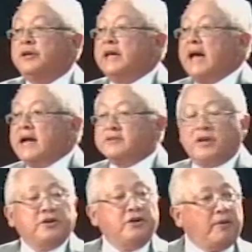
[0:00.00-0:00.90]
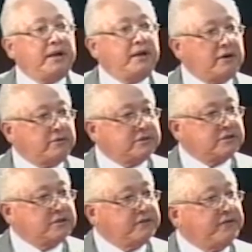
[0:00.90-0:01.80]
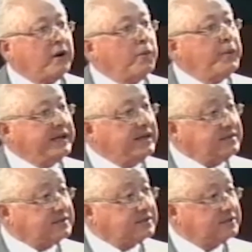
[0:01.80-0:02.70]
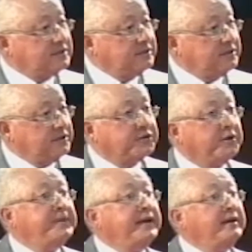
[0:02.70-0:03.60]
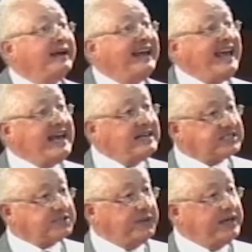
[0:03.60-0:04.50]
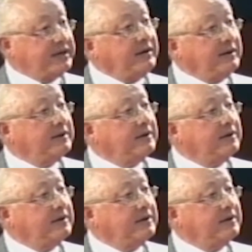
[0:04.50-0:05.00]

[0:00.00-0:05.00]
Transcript: Act now allows for a witness to be elsewhere,